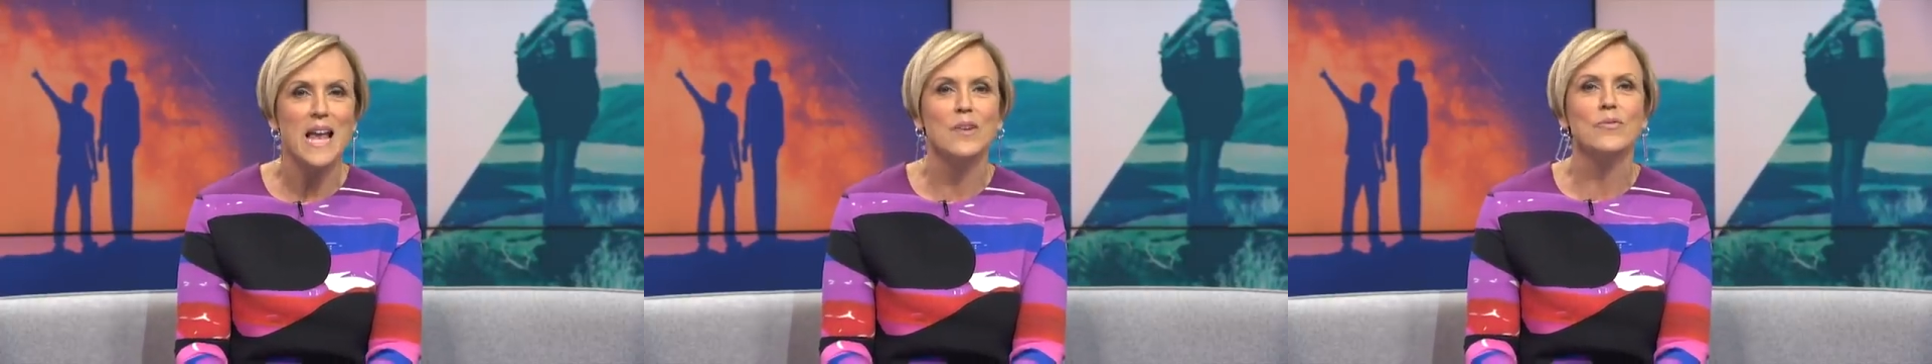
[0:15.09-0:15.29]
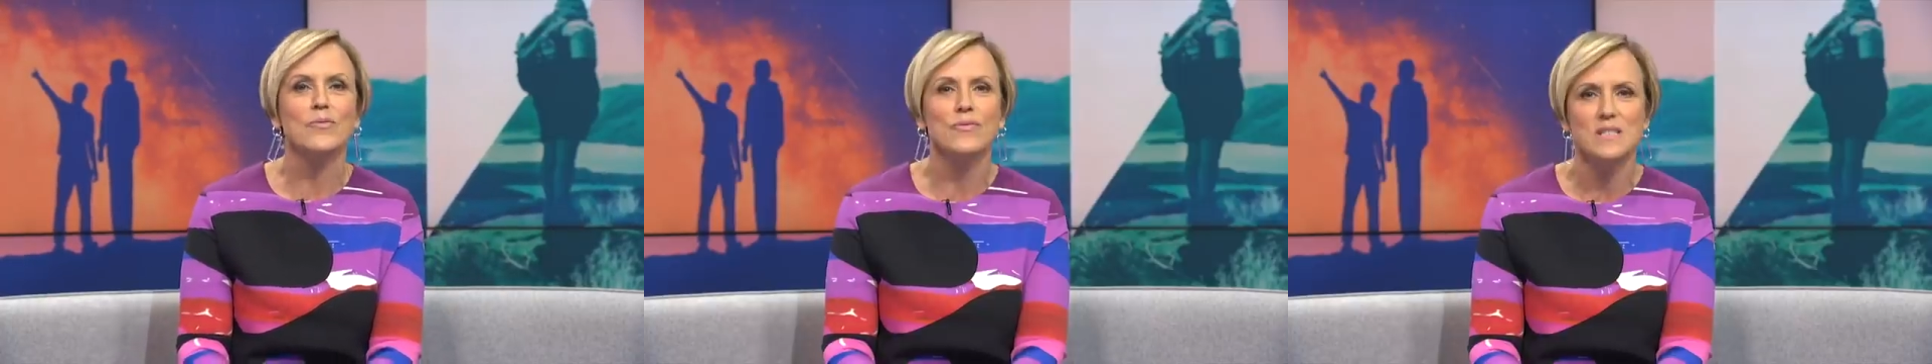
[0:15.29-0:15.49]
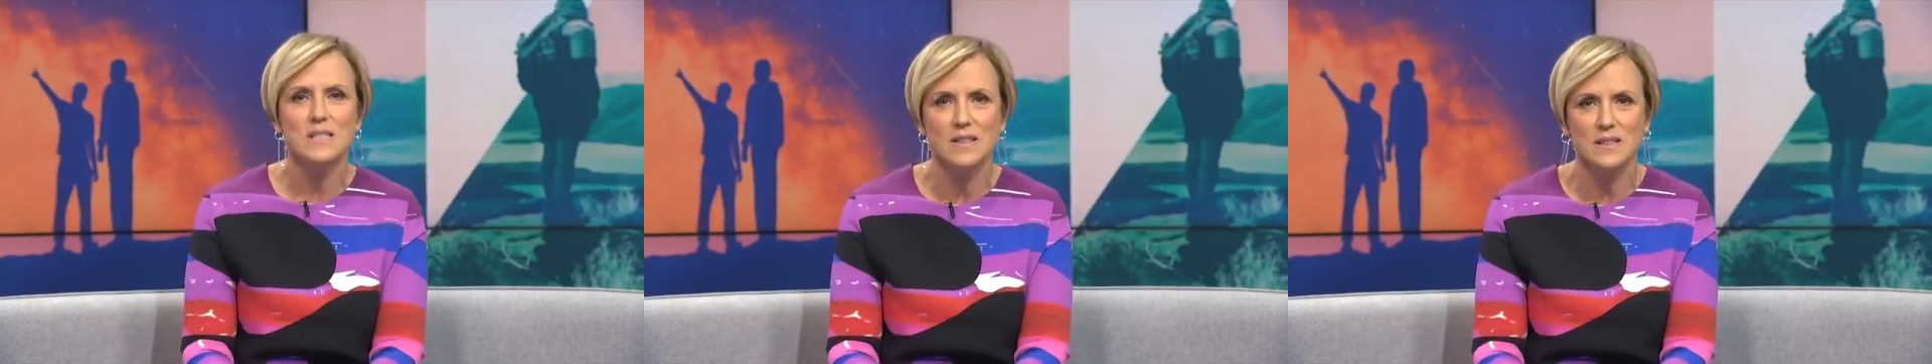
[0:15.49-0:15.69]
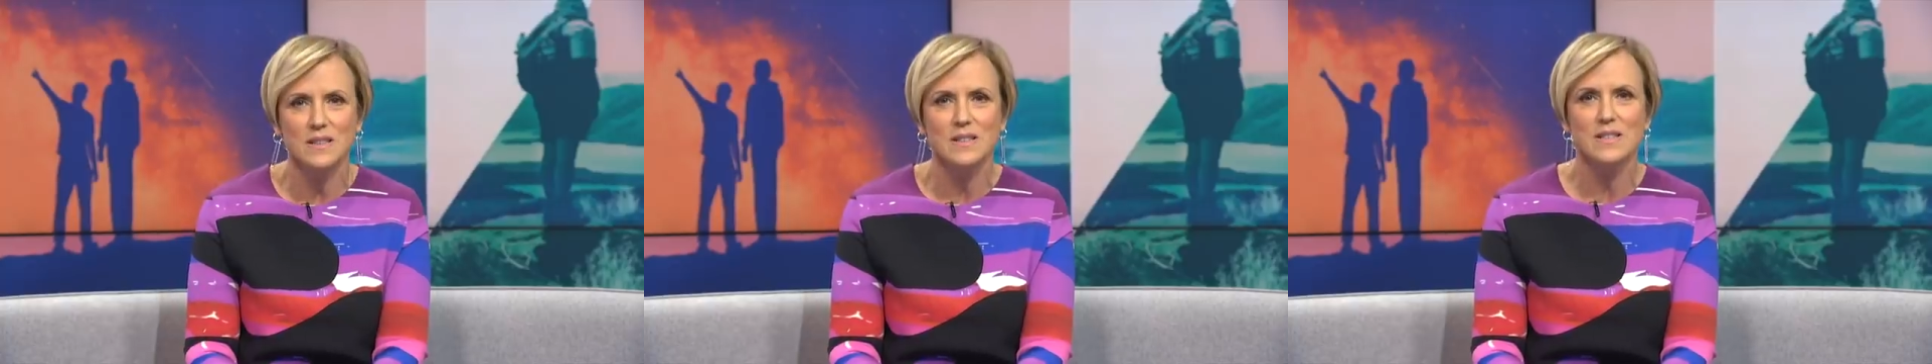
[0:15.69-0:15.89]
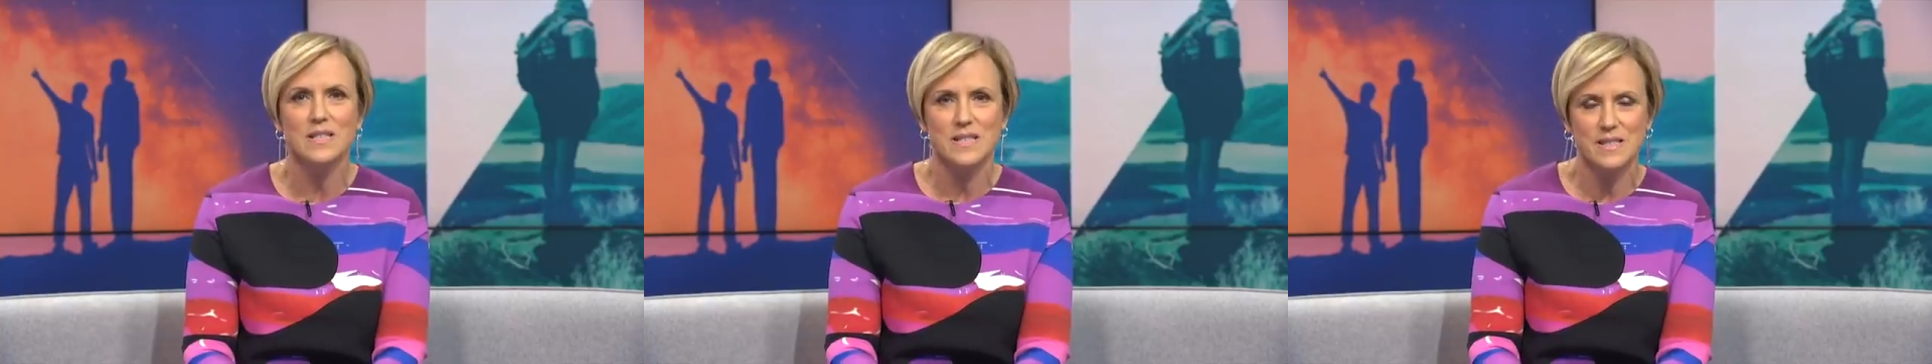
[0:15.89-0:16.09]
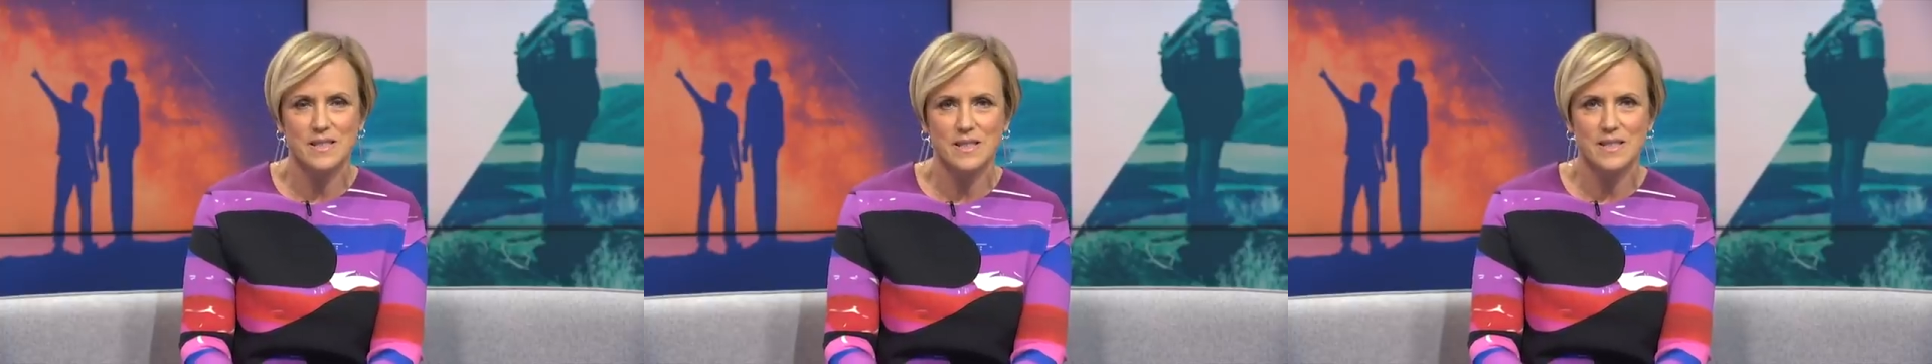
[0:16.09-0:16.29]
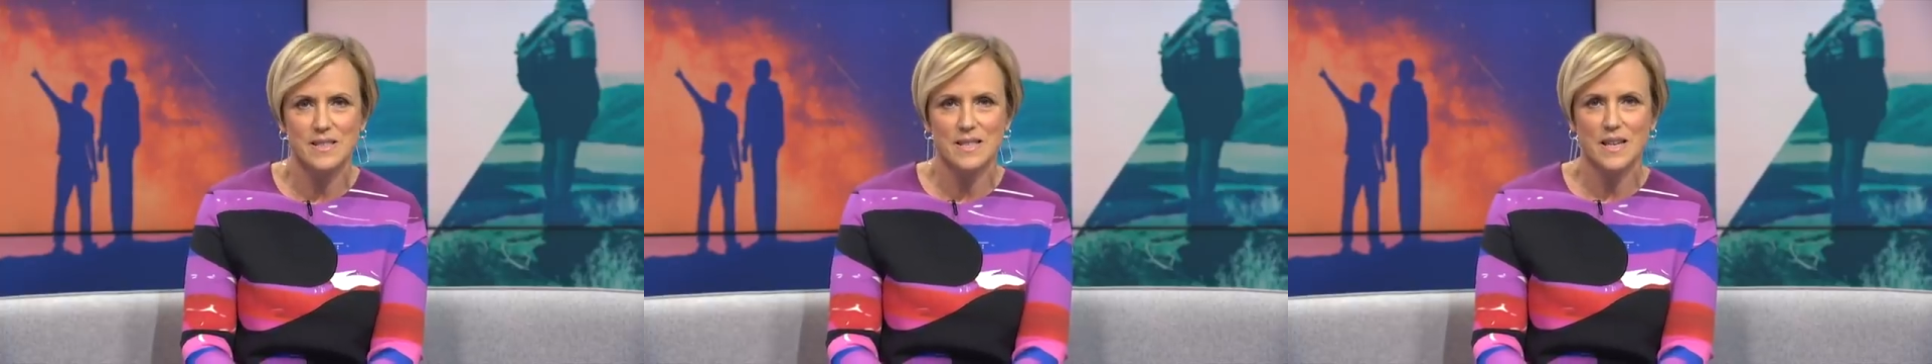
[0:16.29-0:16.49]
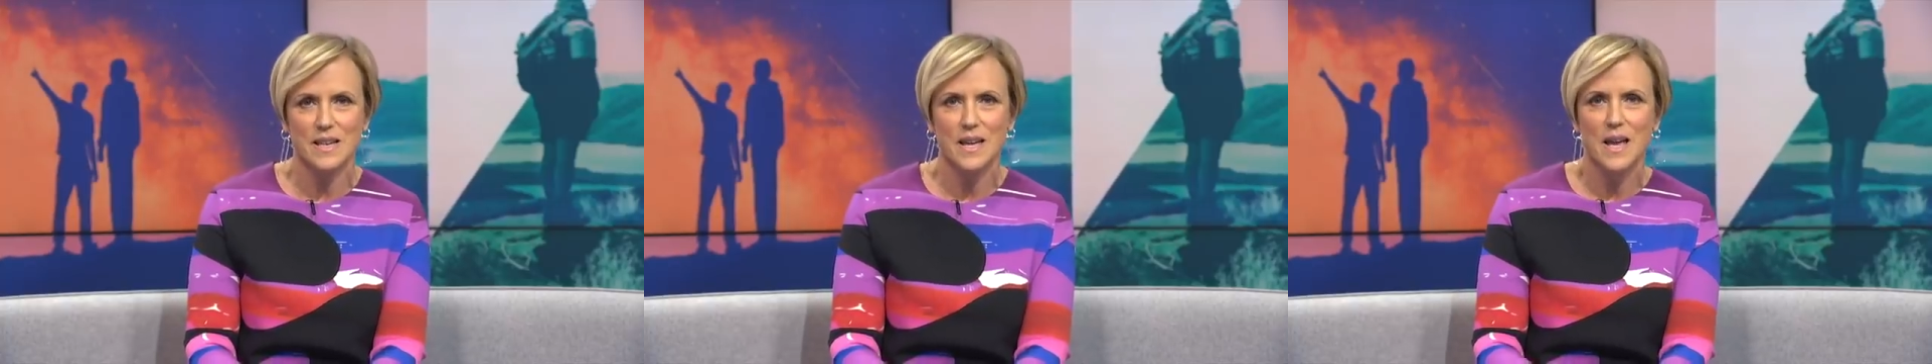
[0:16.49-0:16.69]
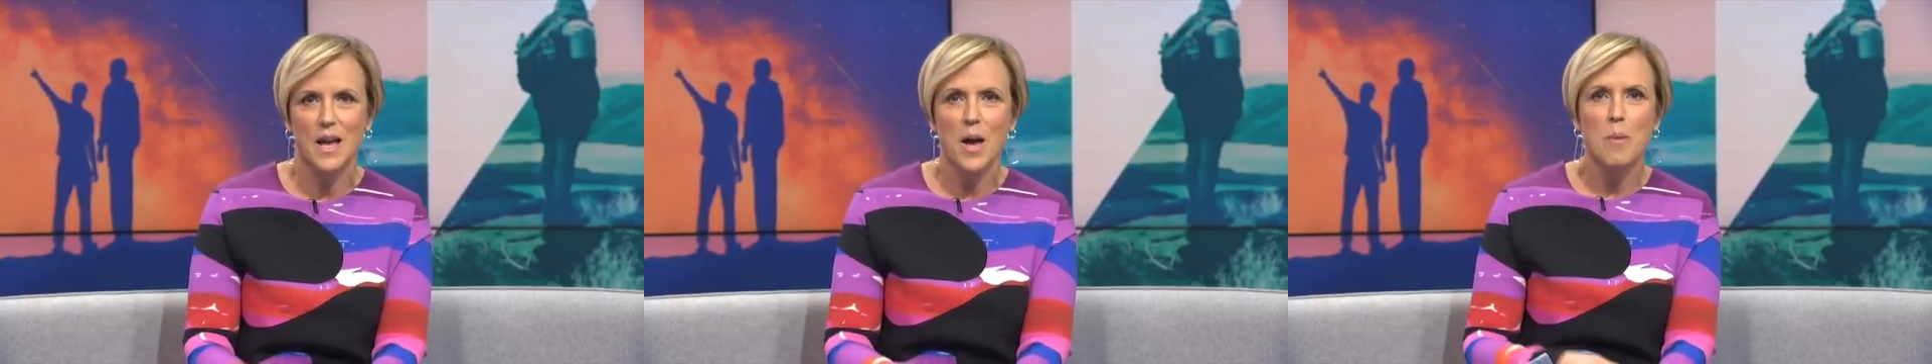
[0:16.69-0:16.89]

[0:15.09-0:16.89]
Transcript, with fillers: and physical distancing.